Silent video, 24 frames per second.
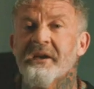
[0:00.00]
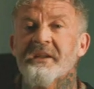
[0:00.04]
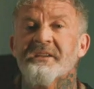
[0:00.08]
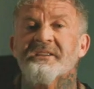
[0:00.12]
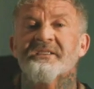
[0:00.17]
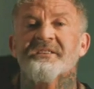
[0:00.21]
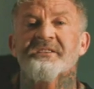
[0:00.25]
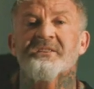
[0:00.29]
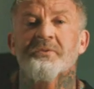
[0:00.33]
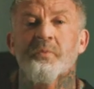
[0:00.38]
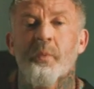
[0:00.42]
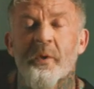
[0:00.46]

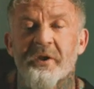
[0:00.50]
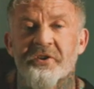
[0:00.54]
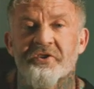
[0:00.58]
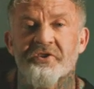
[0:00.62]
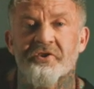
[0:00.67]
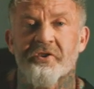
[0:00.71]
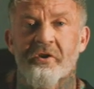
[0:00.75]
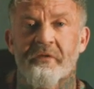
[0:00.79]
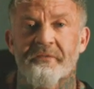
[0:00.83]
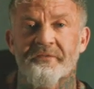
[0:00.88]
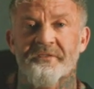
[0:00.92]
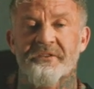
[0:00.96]

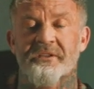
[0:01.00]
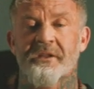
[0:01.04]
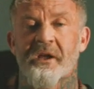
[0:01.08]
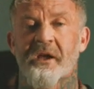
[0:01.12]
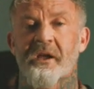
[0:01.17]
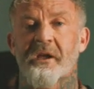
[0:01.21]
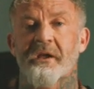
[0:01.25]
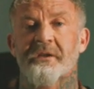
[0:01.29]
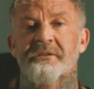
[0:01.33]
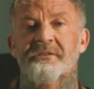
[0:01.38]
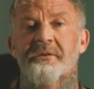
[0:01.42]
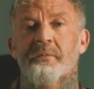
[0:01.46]
switched off
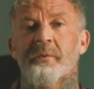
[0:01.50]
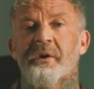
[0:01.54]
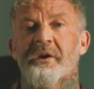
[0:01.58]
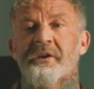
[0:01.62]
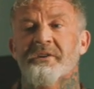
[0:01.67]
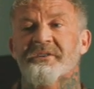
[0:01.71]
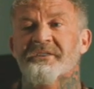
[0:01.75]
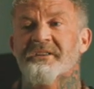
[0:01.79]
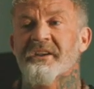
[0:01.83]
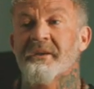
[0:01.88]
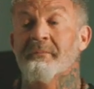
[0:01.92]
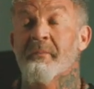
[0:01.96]
state. So where you
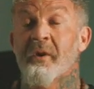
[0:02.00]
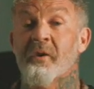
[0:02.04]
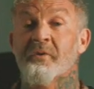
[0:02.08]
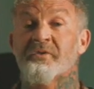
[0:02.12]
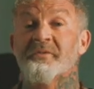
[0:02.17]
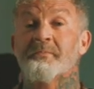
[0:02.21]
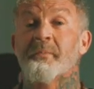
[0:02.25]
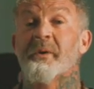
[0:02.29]
see most